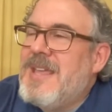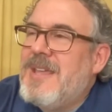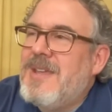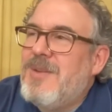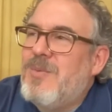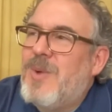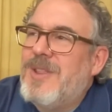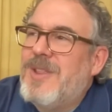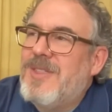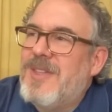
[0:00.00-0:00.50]

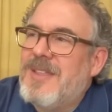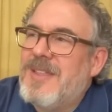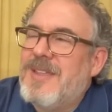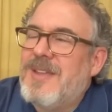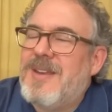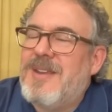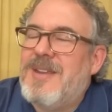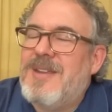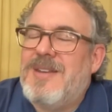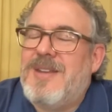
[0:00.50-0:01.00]
one thing
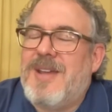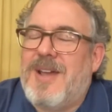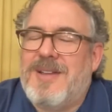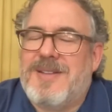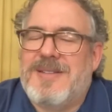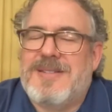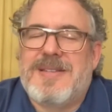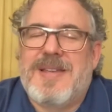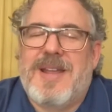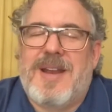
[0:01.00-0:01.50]
that he
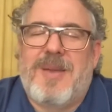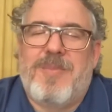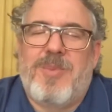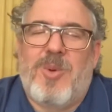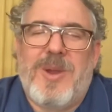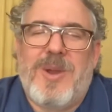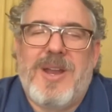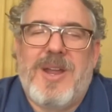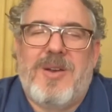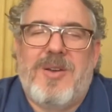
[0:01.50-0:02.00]
does, and I
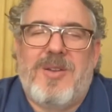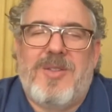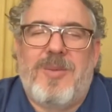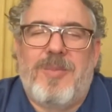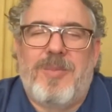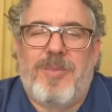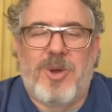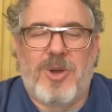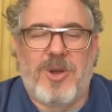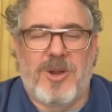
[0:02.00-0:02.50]
point out in the
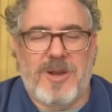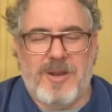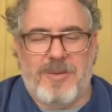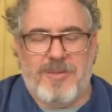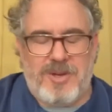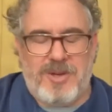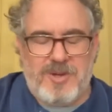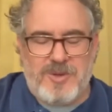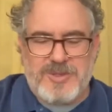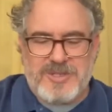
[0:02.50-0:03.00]
book, I
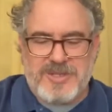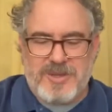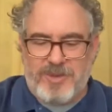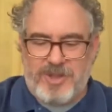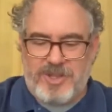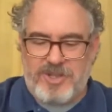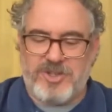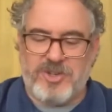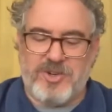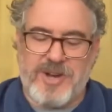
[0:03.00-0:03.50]
use some of
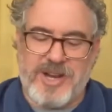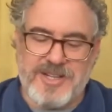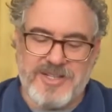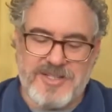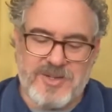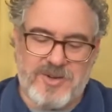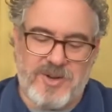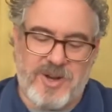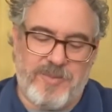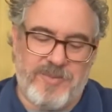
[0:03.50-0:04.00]
the
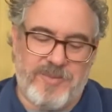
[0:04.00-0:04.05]
transcript